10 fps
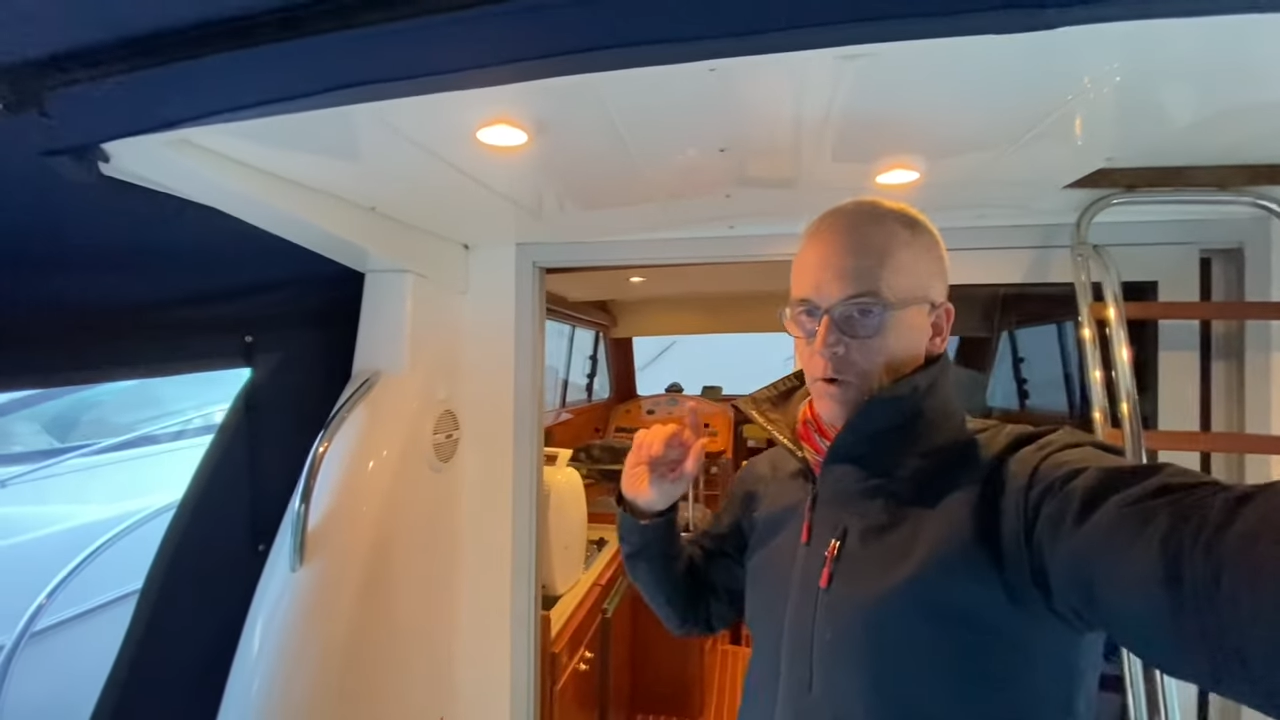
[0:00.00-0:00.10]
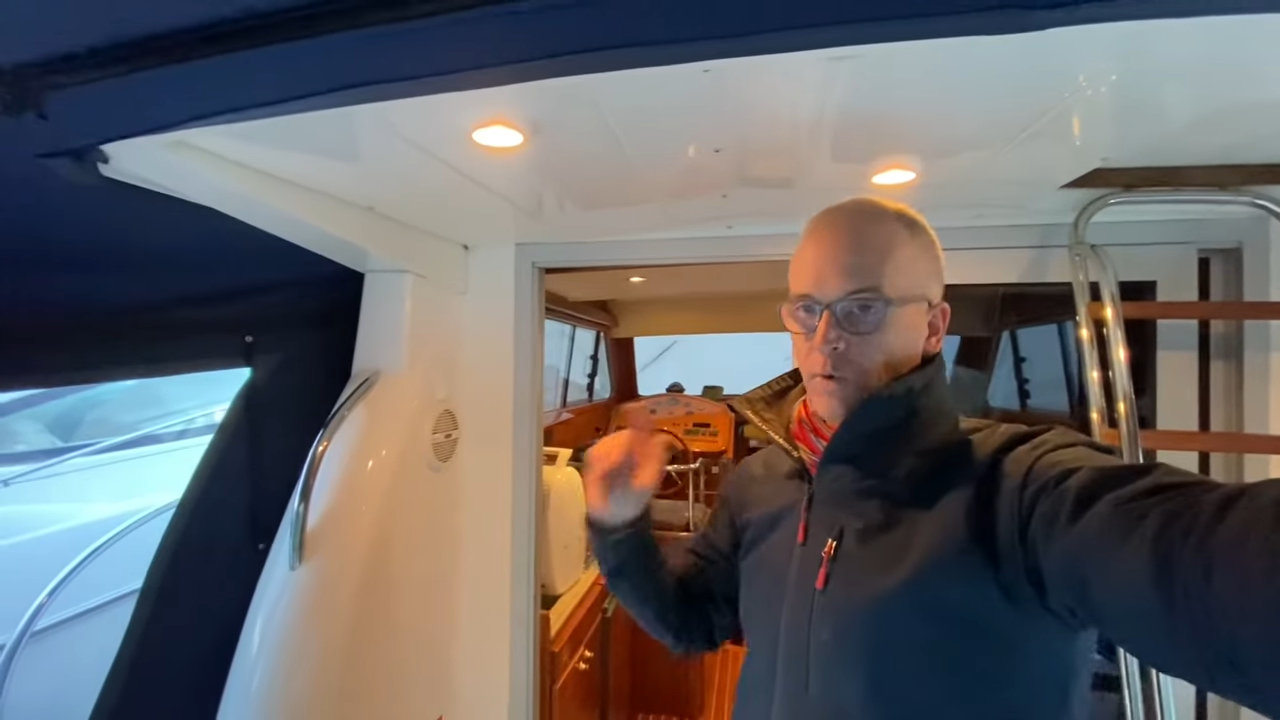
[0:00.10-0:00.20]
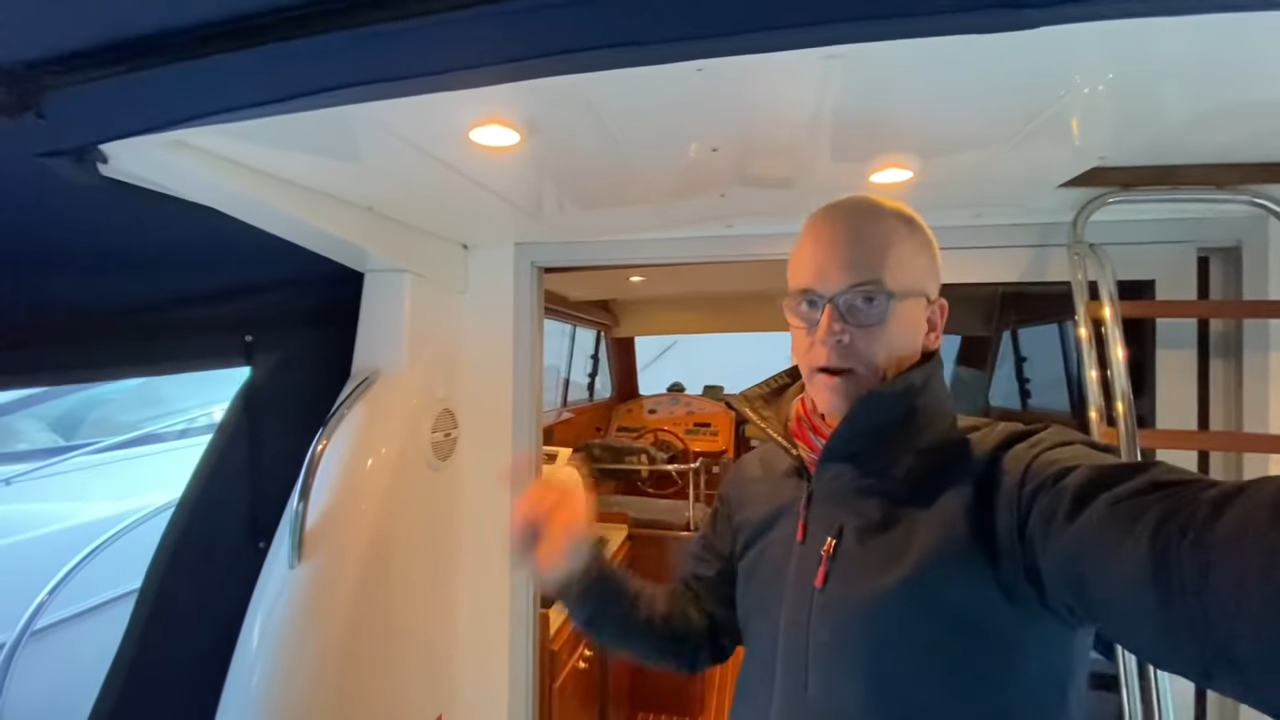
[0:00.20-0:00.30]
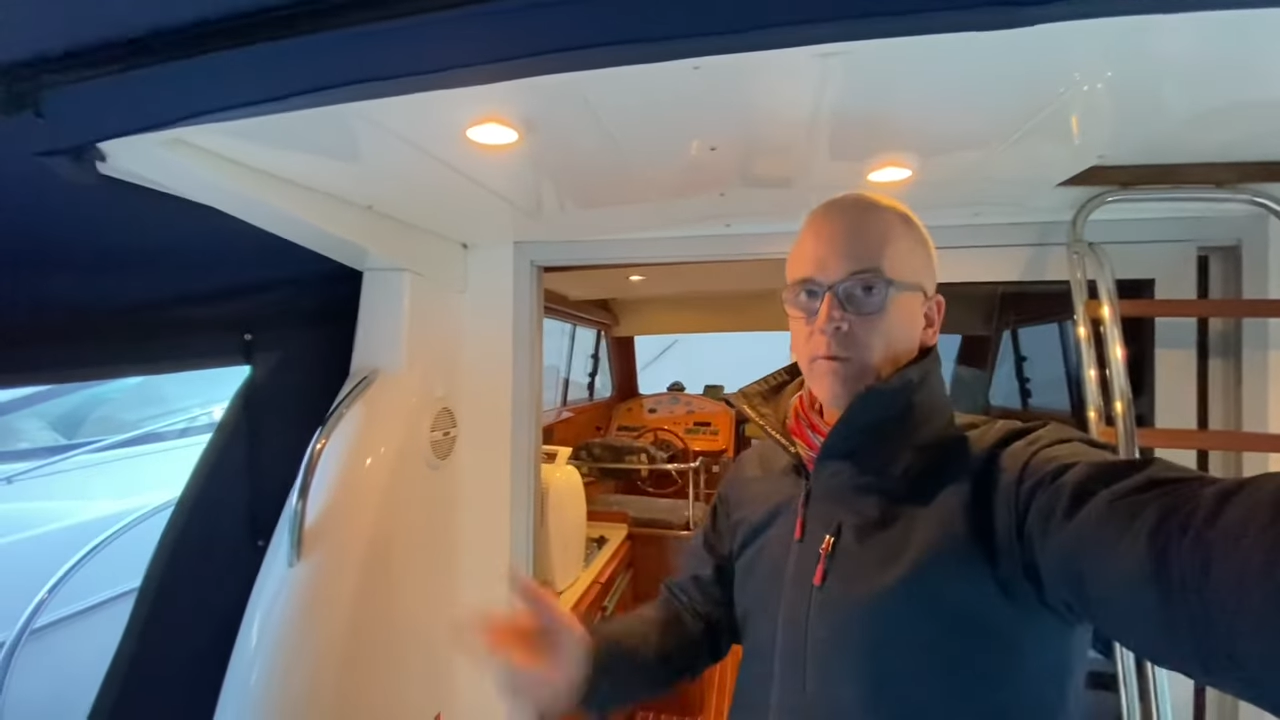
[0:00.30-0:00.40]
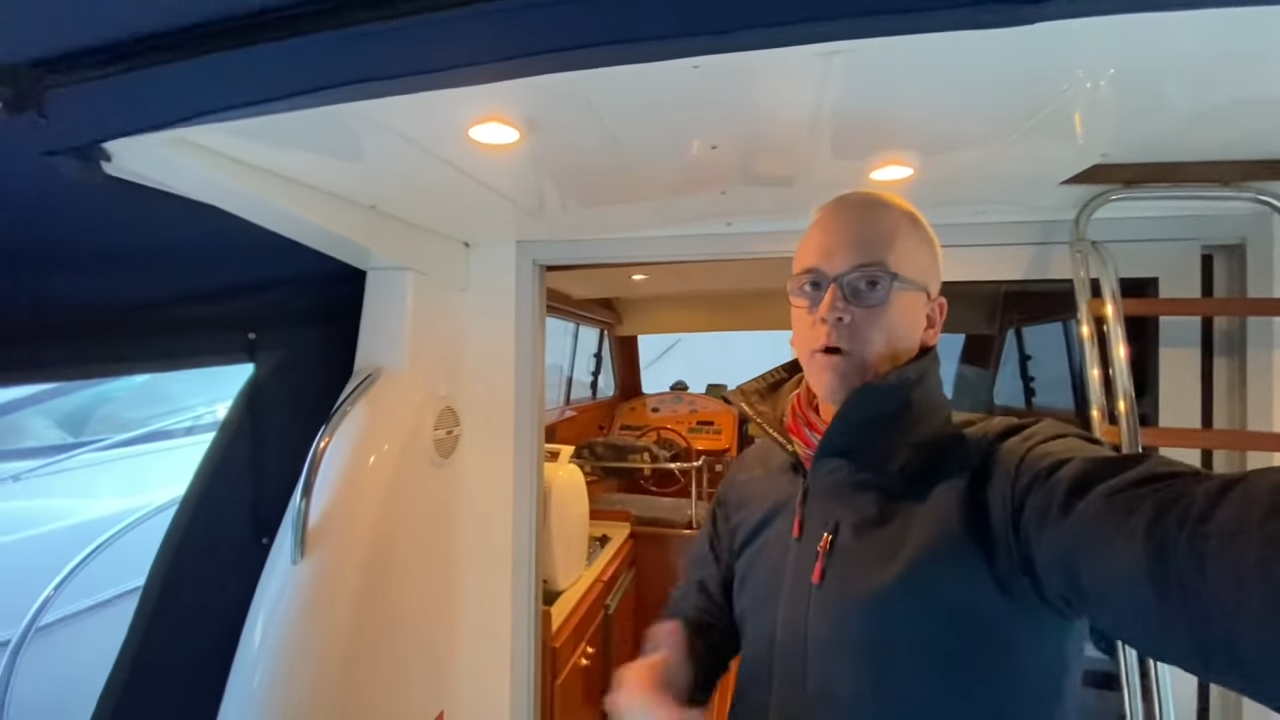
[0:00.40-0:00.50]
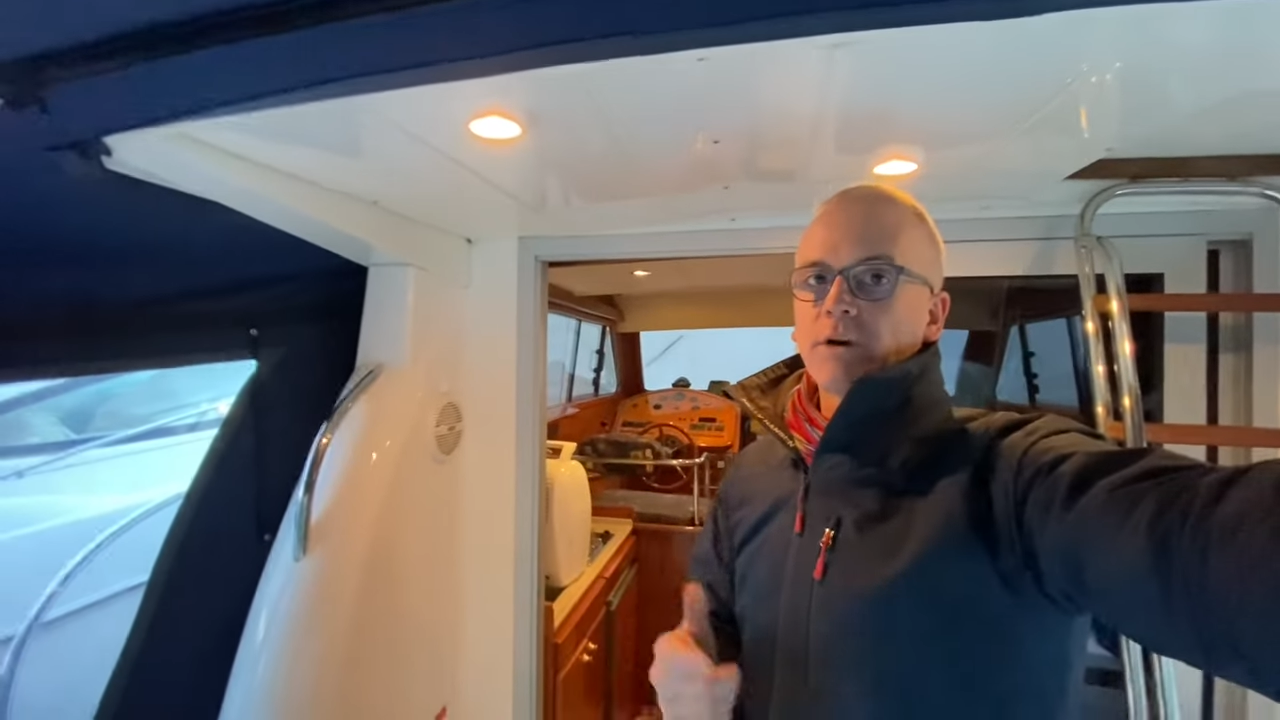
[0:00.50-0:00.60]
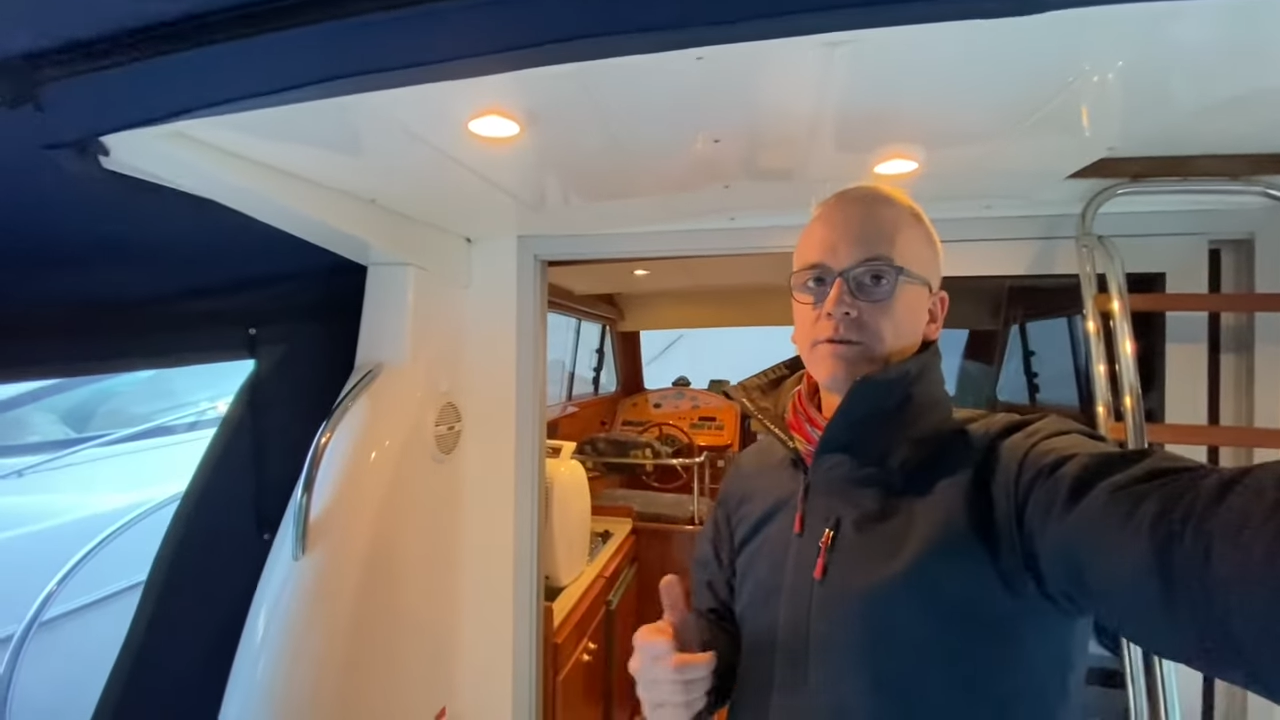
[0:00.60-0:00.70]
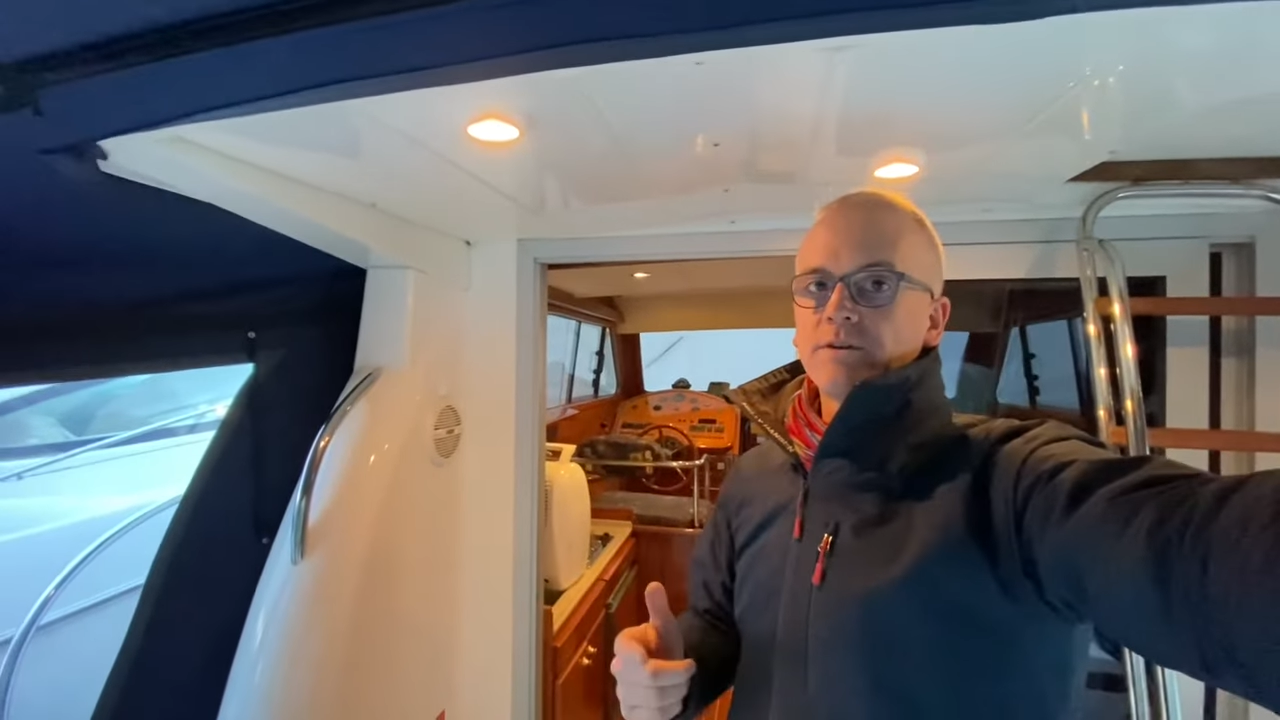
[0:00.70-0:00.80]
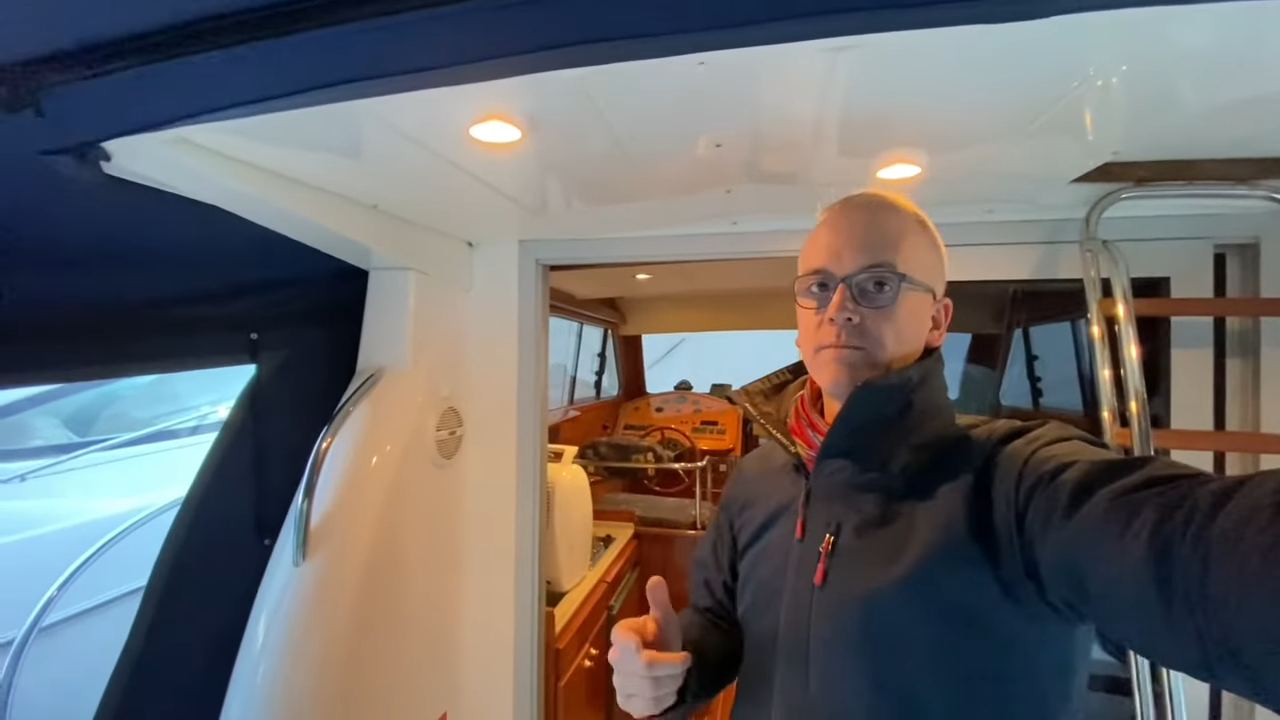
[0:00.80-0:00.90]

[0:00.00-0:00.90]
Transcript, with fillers: quick walk through the